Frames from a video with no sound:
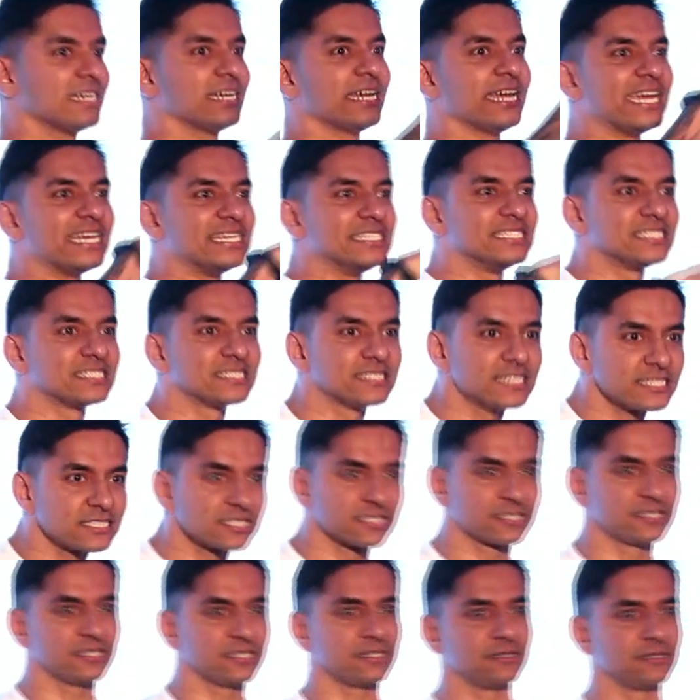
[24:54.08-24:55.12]

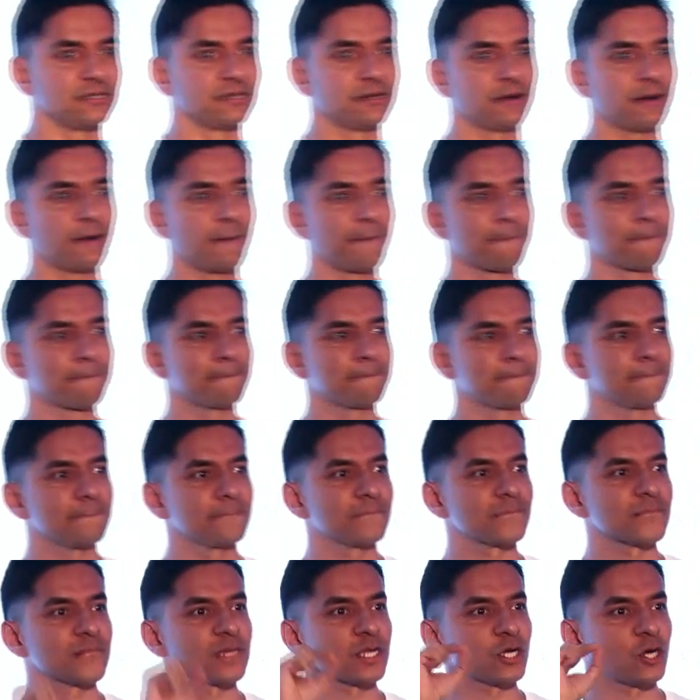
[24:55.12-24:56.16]
existed.
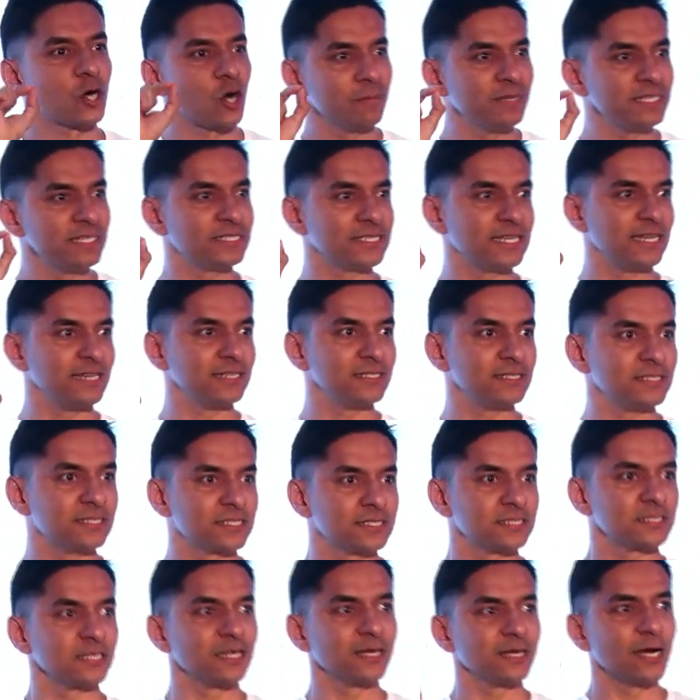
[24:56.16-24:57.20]
Common
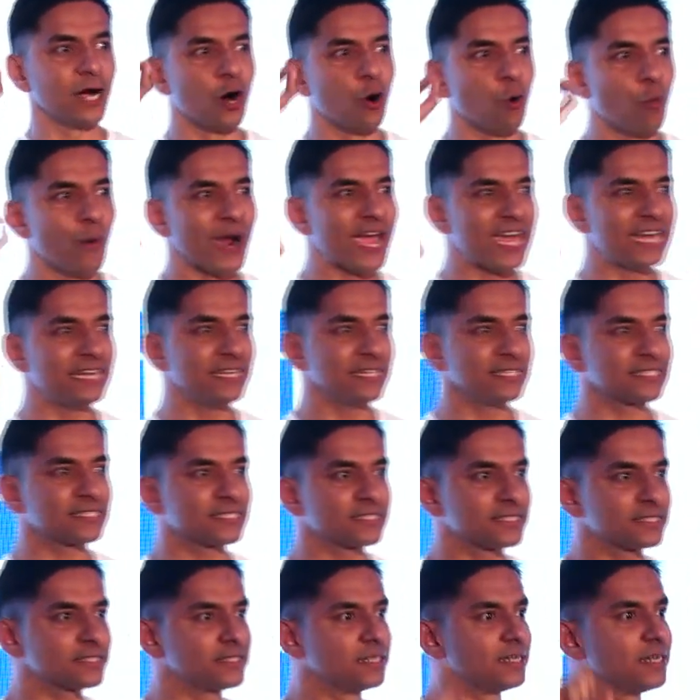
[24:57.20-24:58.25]
sense,
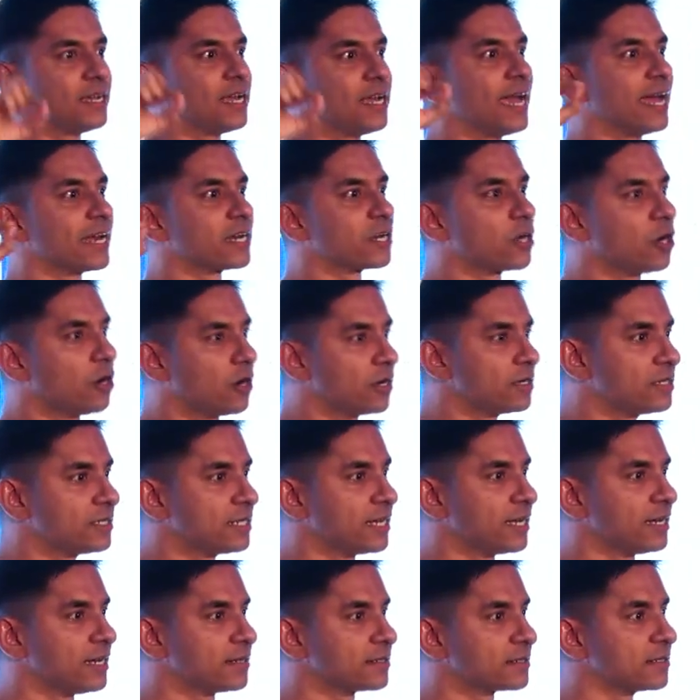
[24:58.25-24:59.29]
awareness, and
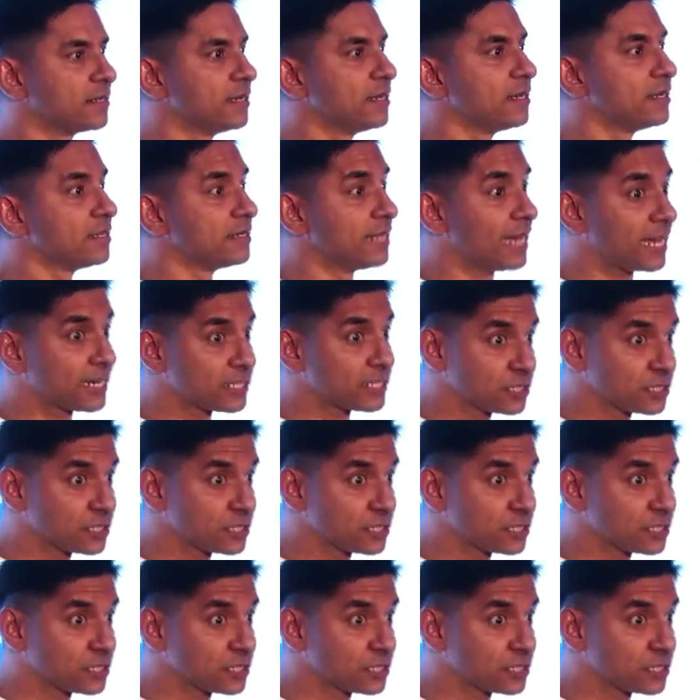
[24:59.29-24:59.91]
content. That is the